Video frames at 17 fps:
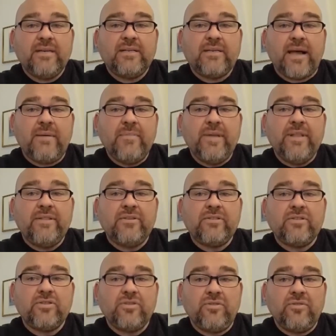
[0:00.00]

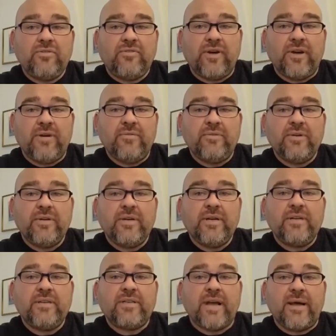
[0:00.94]
dimethyl sulfone
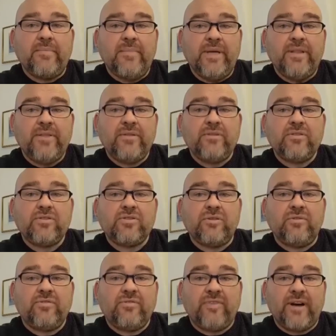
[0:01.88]
and dimethyl
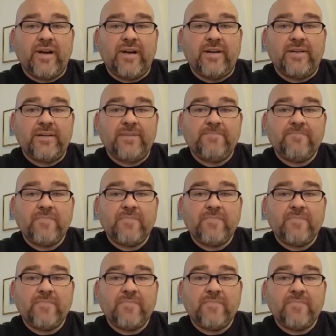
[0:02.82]
sulfide.